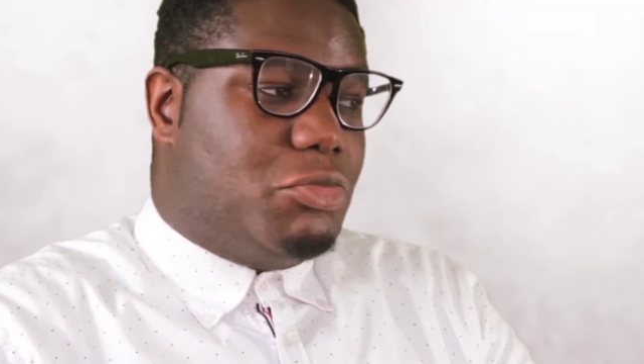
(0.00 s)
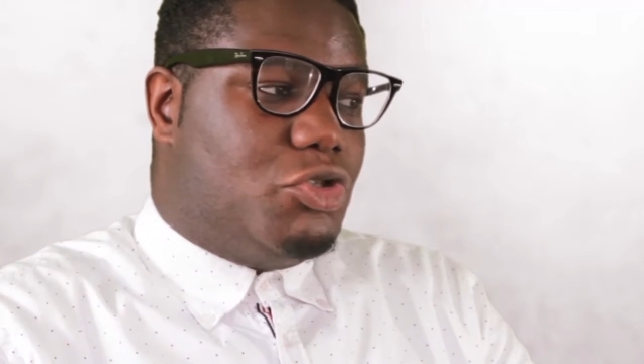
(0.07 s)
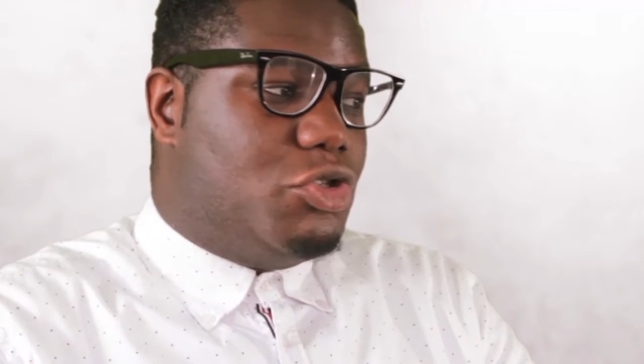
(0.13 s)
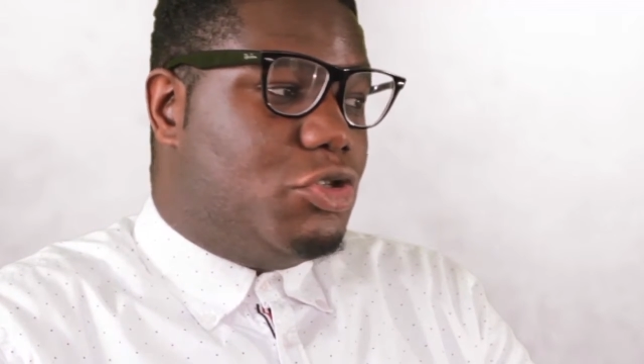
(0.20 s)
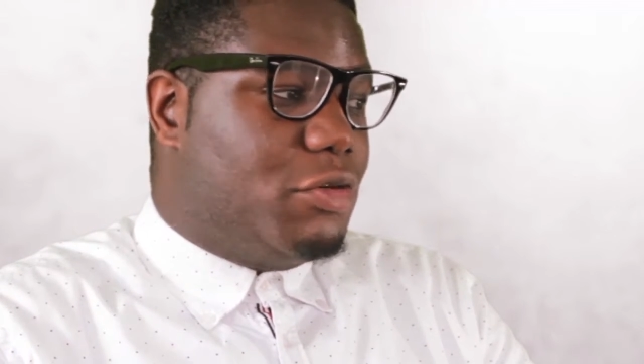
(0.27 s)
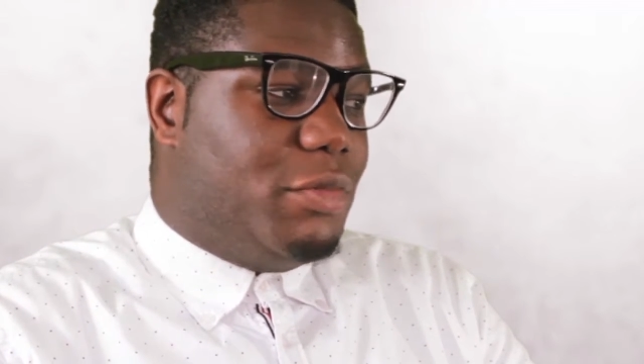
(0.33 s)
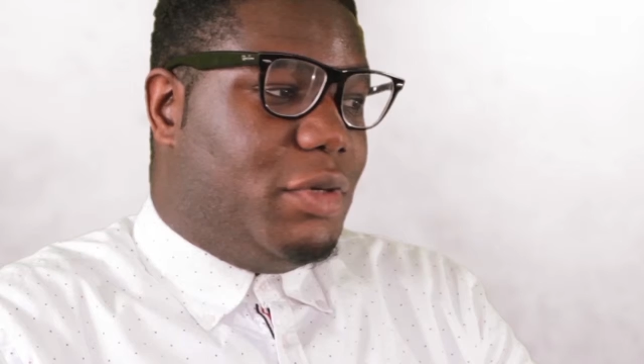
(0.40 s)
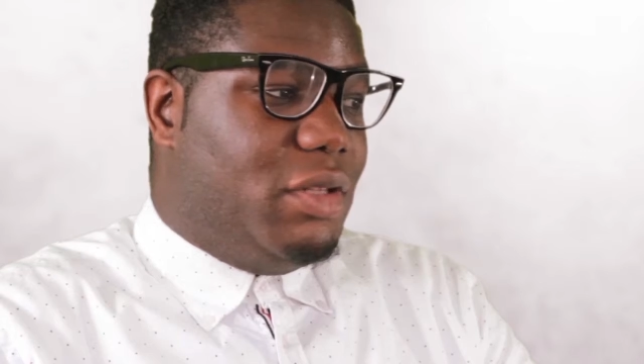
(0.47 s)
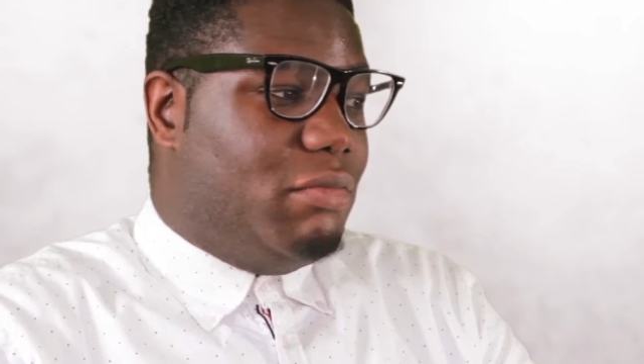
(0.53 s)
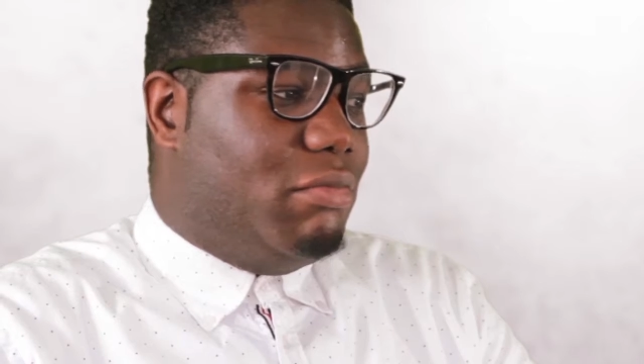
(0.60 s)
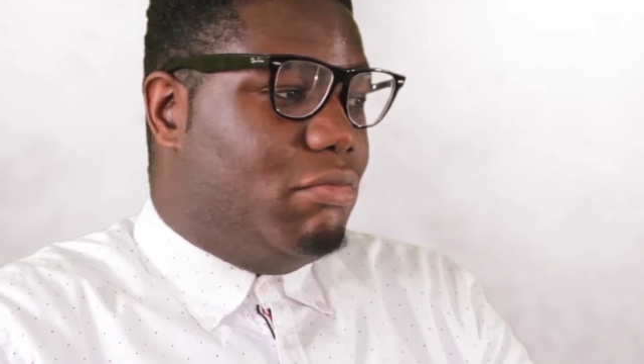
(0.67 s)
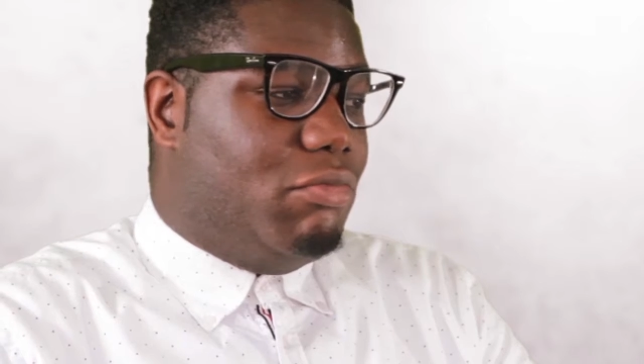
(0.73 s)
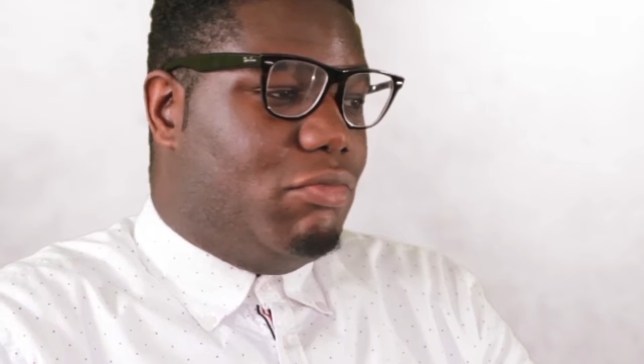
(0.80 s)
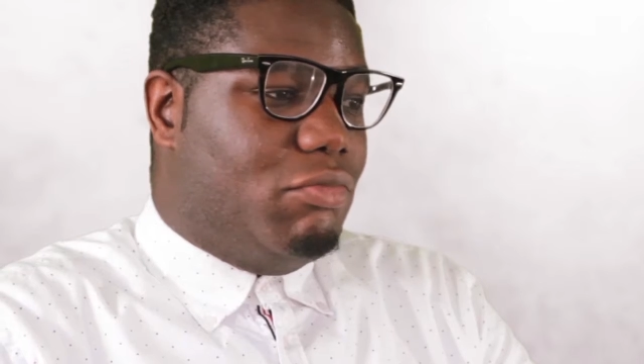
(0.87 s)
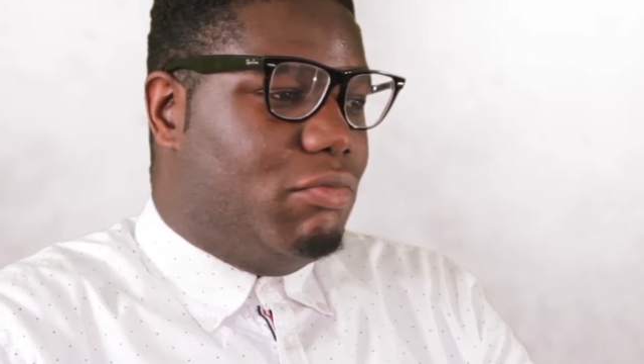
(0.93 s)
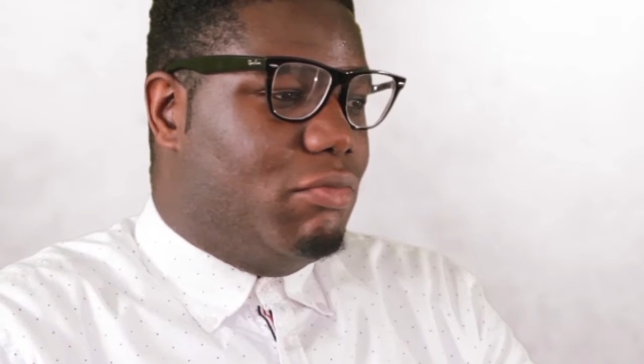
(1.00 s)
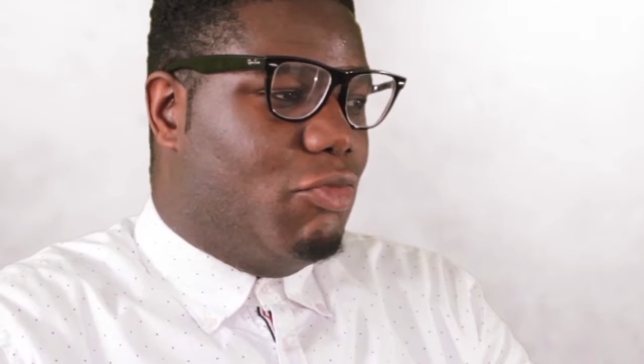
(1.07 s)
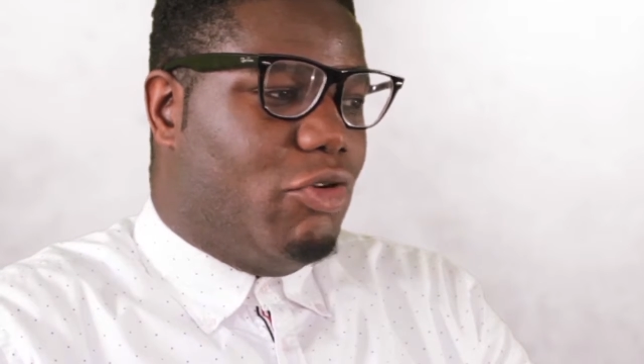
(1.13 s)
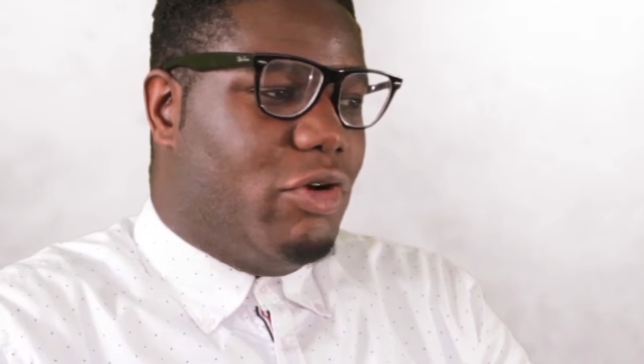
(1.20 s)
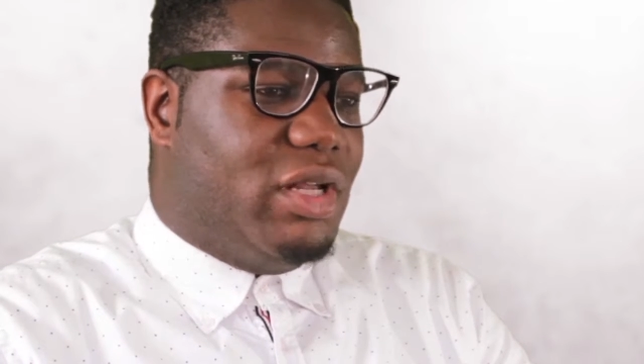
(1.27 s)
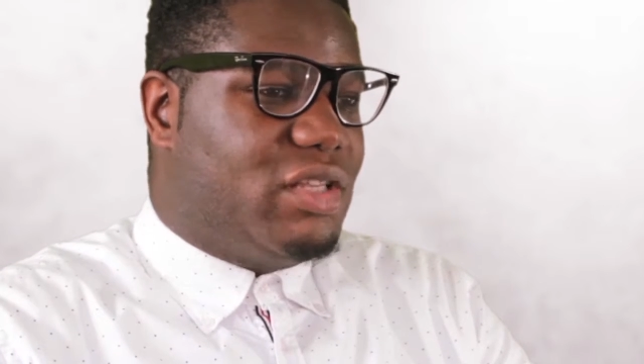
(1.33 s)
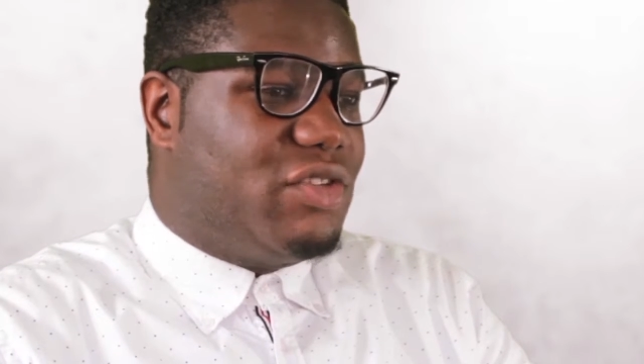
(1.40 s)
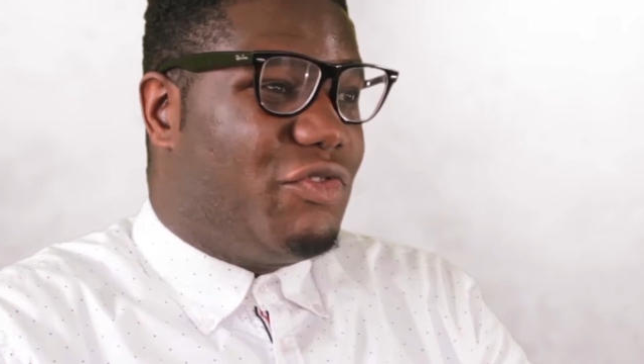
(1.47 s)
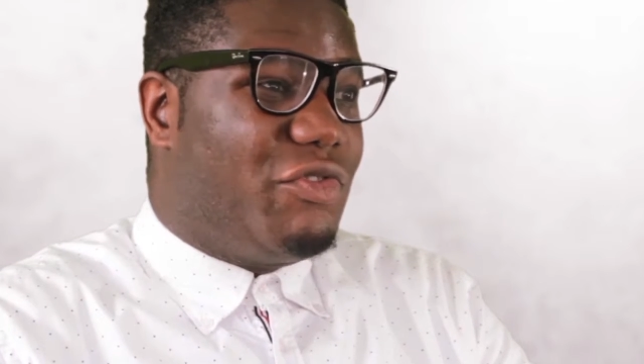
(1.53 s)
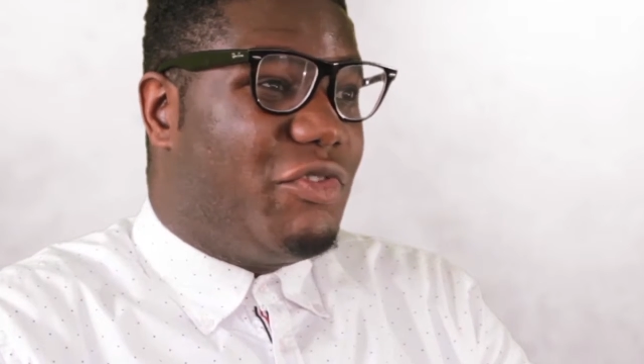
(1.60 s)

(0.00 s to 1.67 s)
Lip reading: Took me more or less